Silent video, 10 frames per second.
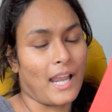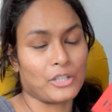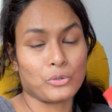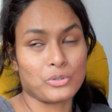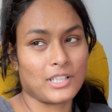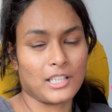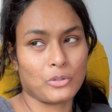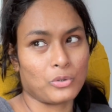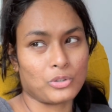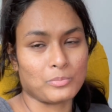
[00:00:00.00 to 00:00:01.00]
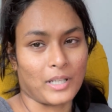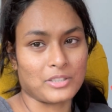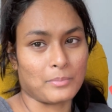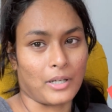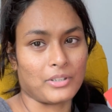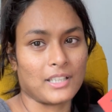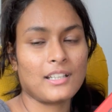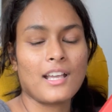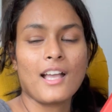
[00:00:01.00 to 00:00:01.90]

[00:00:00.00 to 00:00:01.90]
I don't really know too much about it,